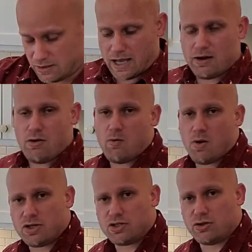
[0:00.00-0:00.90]
I don't
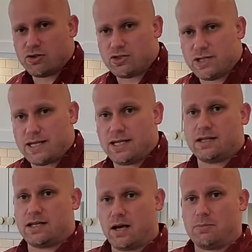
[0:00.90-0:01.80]
want to start shaking
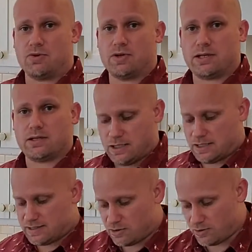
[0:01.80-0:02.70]
the up drink
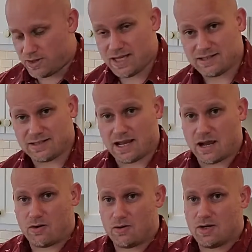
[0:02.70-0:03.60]
until this
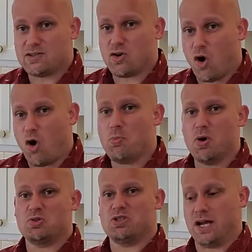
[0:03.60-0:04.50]
now is
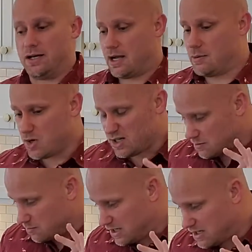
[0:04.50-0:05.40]
almost done. I want it to
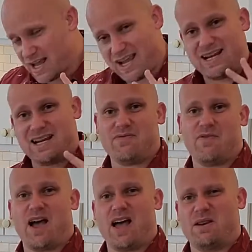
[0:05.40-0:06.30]
be
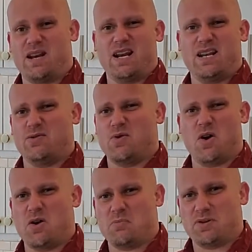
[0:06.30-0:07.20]
95 to
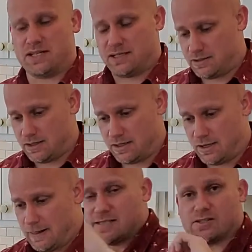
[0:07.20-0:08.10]
100% done,
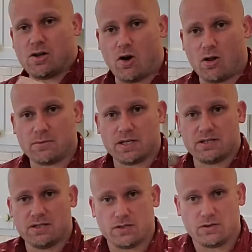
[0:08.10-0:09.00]
because all I'm gonna
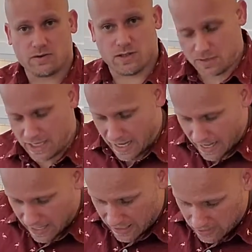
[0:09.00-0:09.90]
do is I'm gonna
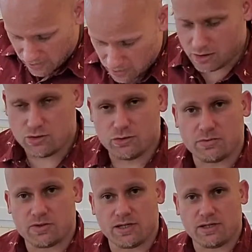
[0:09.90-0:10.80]
add a julep
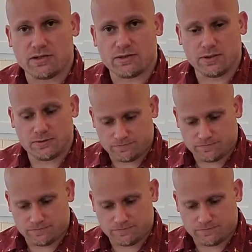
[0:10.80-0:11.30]
strainer to it.